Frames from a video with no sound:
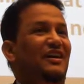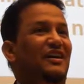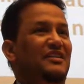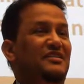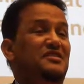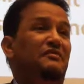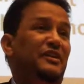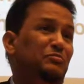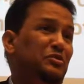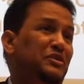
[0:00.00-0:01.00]
And this is
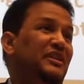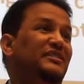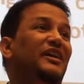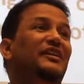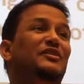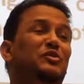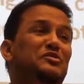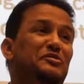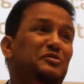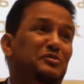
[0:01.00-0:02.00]
very important in
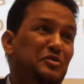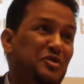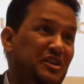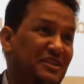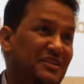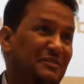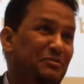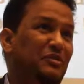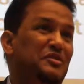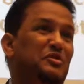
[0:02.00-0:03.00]
constitutions,
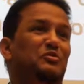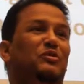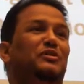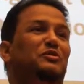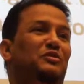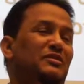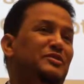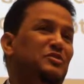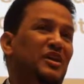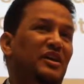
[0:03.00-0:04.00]
because what we call
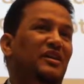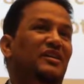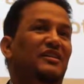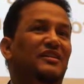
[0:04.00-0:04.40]
today